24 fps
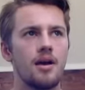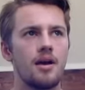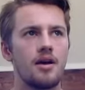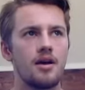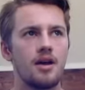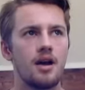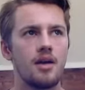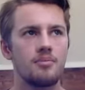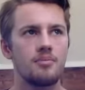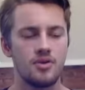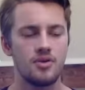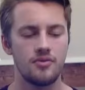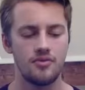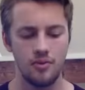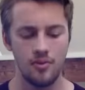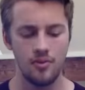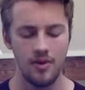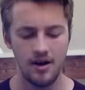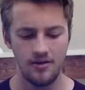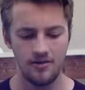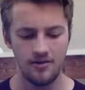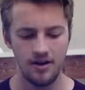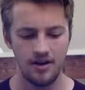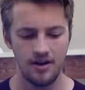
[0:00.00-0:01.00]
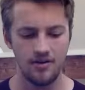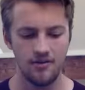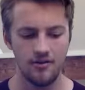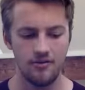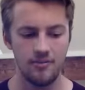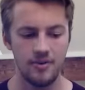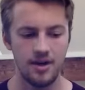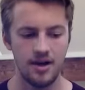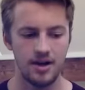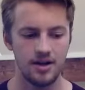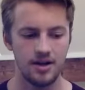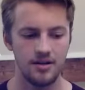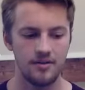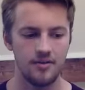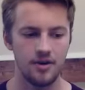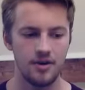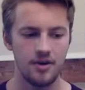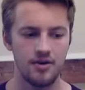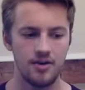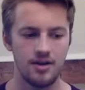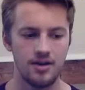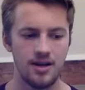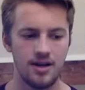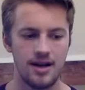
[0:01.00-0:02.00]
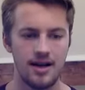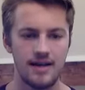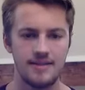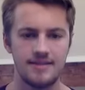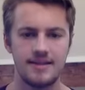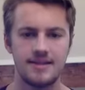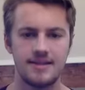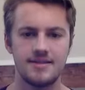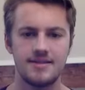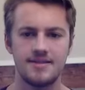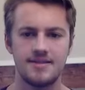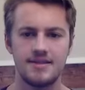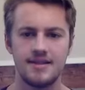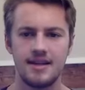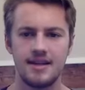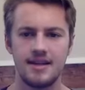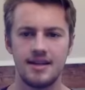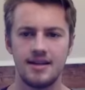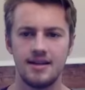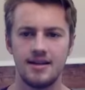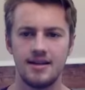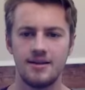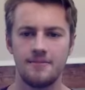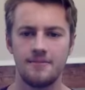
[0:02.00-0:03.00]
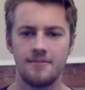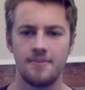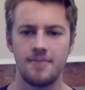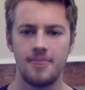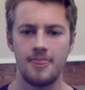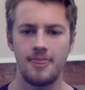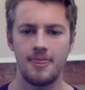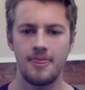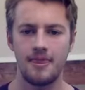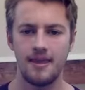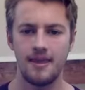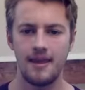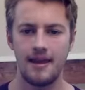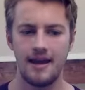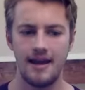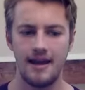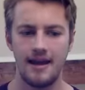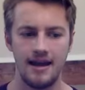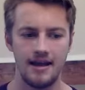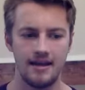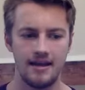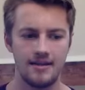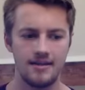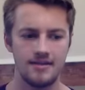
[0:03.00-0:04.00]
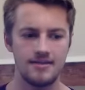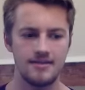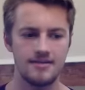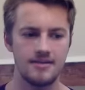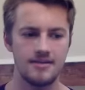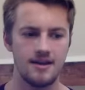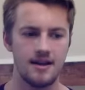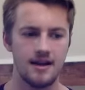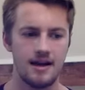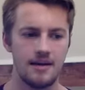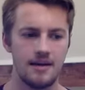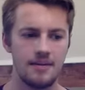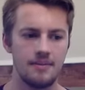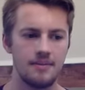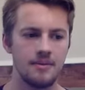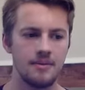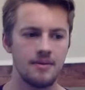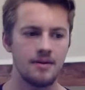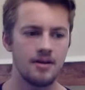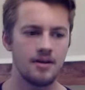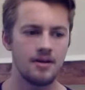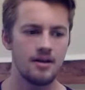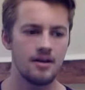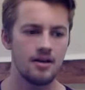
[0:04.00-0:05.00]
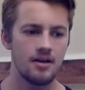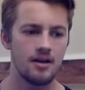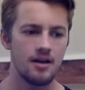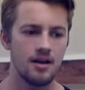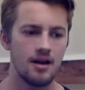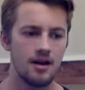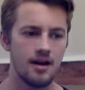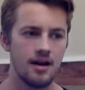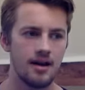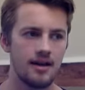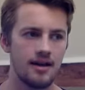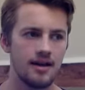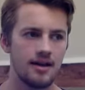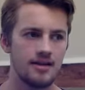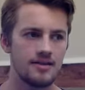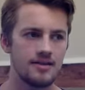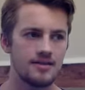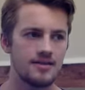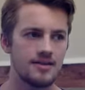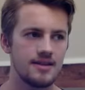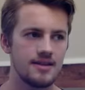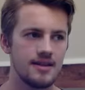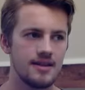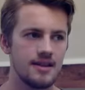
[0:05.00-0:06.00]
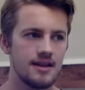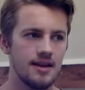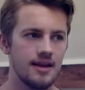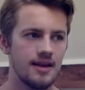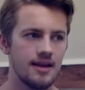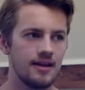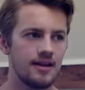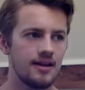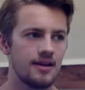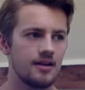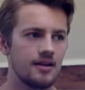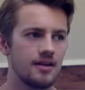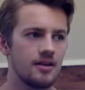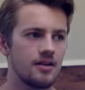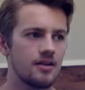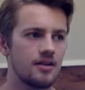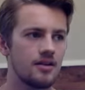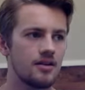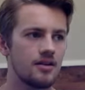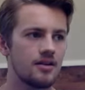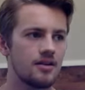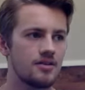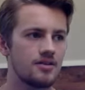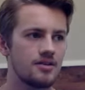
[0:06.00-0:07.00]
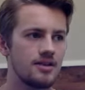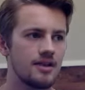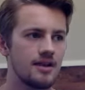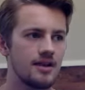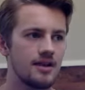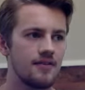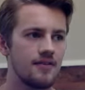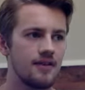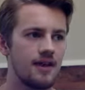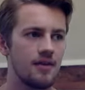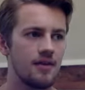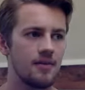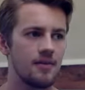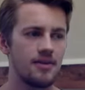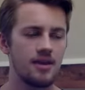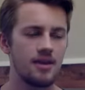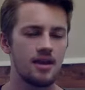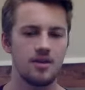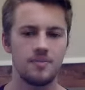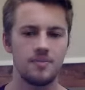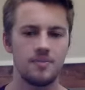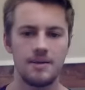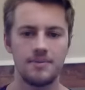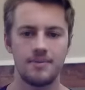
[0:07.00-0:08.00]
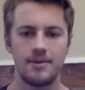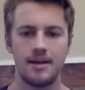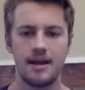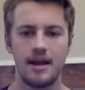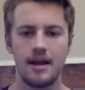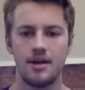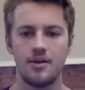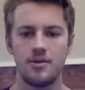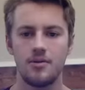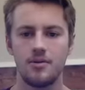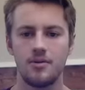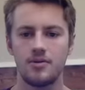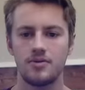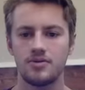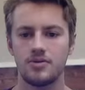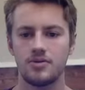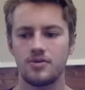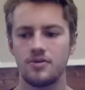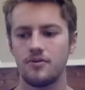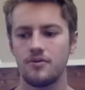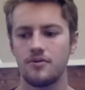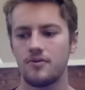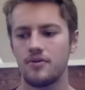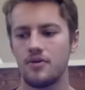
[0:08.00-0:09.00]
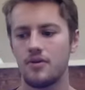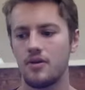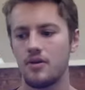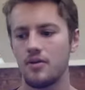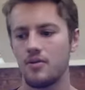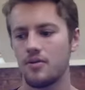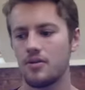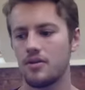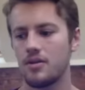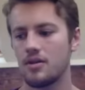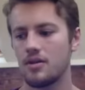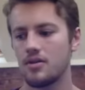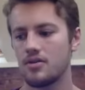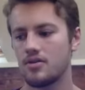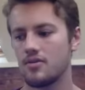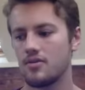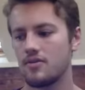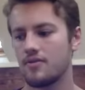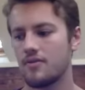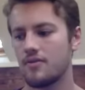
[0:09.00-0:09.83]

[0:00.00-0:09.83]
I'm sort of aware of like my kind of own like identity, and I can see kind of how with other people how sort of the